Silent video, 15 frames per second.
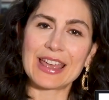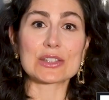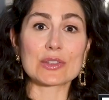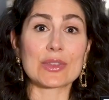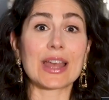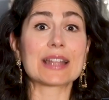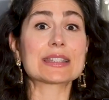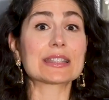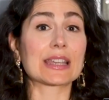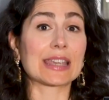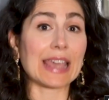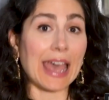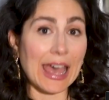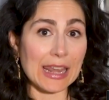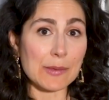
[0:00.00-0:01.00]
So that's
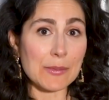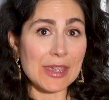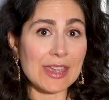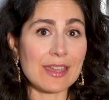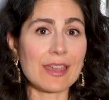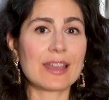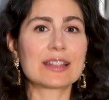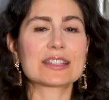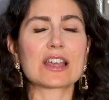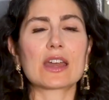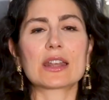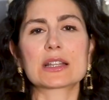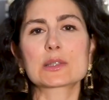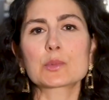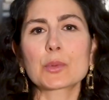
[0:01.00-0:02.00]

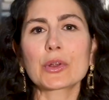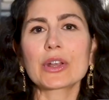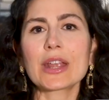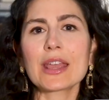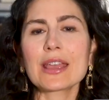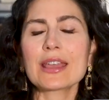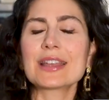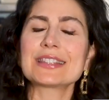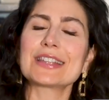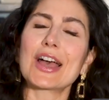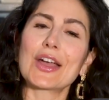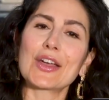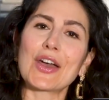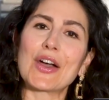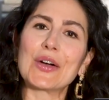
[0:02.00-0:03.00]

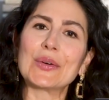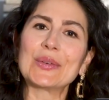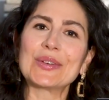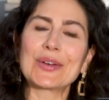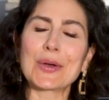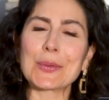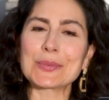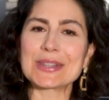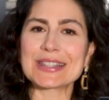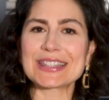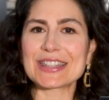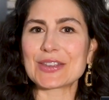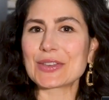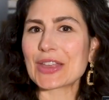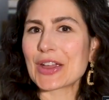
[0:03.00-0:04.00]
academy.explearning.co. Hope to
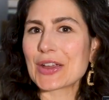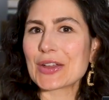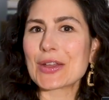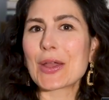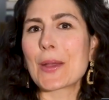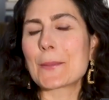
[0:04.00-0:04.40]
see you there.